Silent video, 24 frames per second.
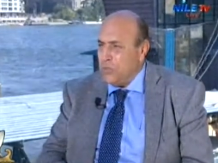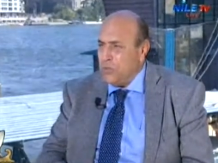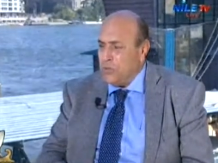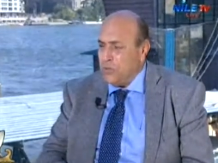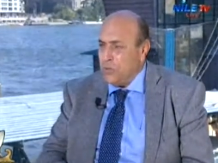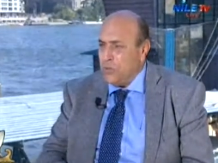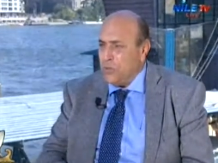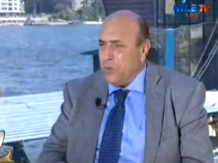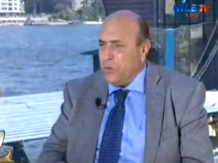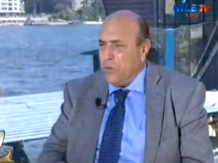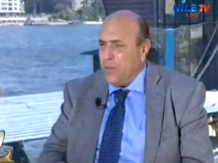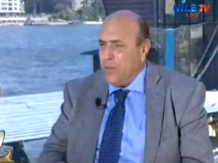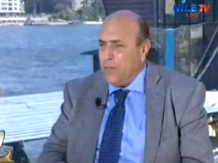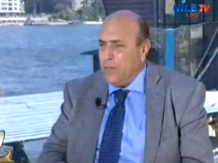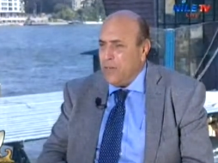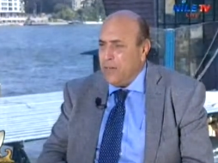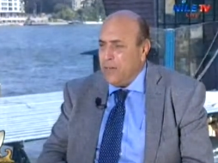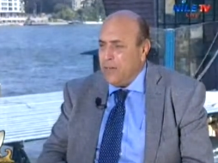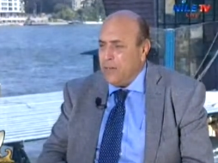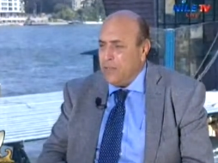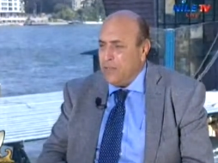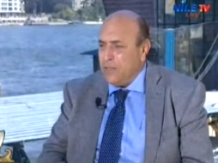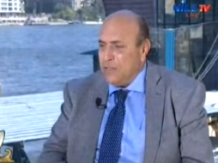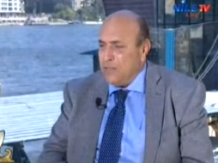So
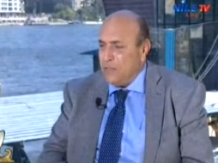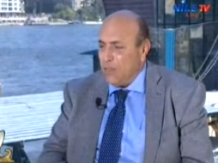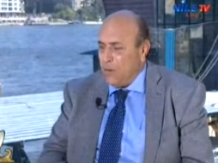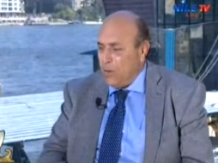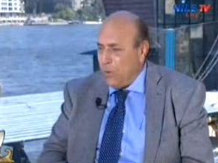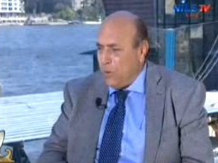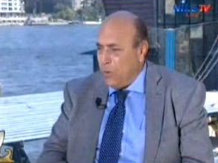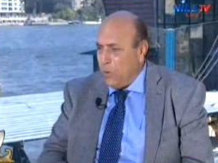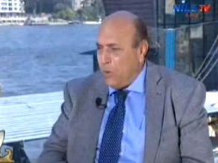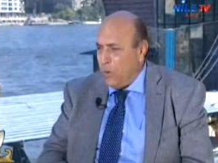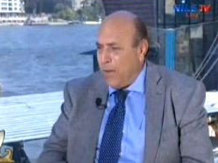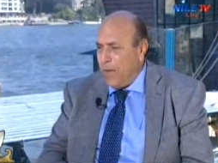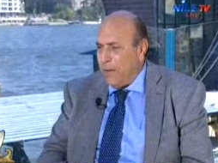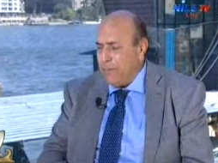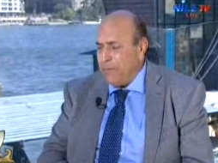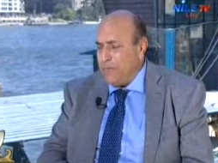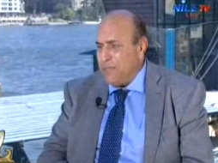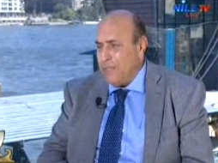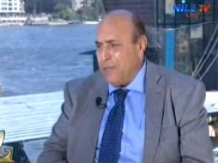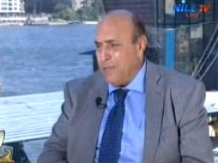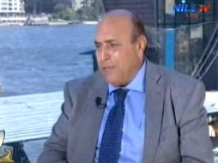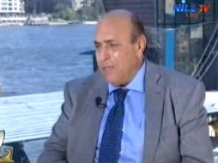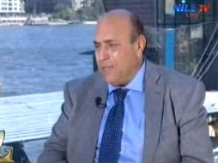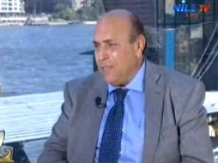uh, the law
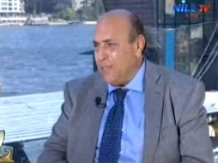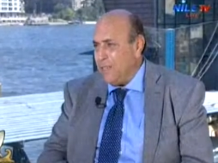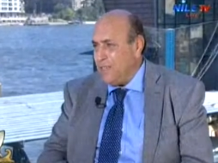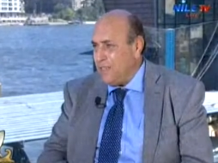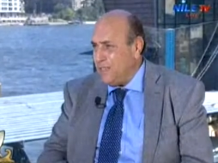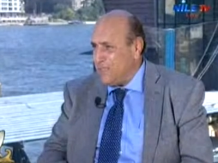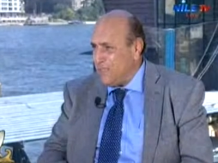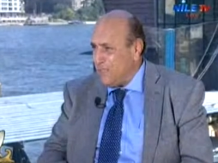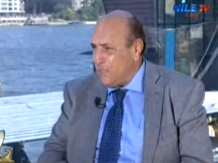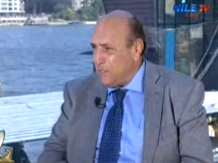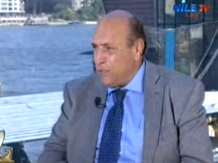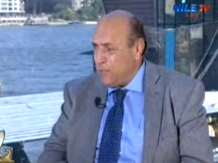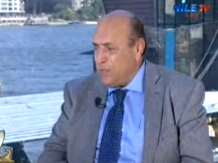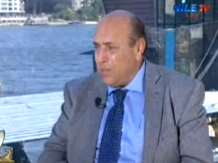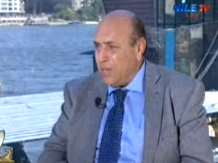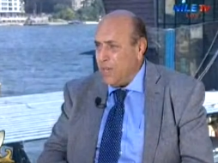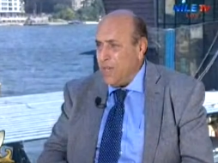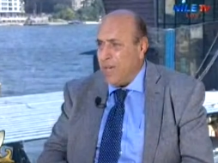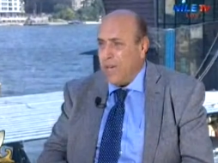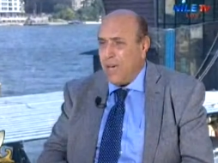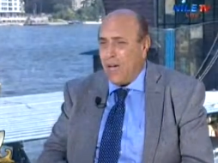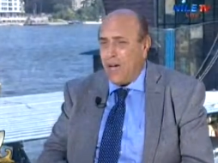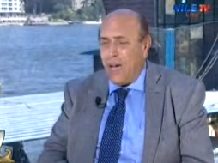have taken a decision.